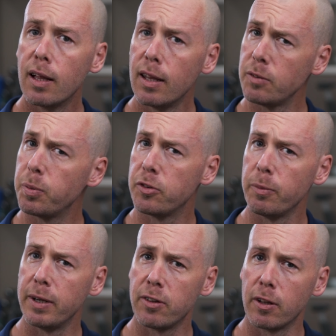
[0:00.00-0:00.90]
let's put 2
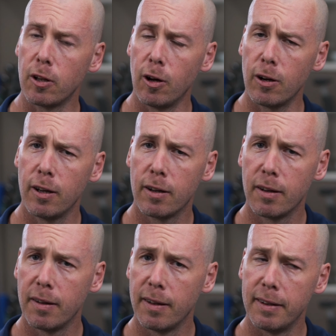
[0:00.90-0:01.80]
minutes on the clock.
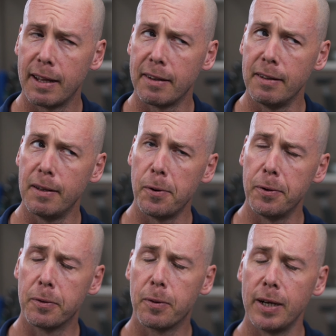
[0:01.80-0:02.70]
Another
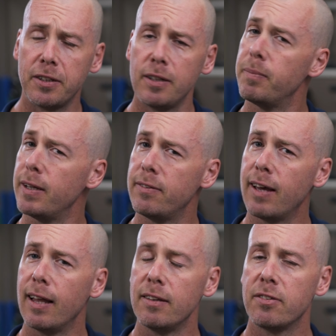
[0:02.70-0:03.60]
loaded question, but
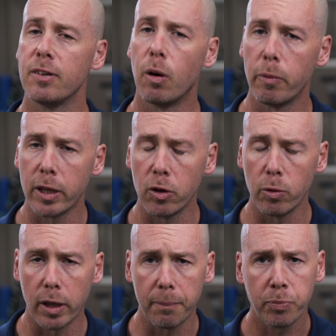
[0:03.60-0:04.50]
let's see what we can do with it.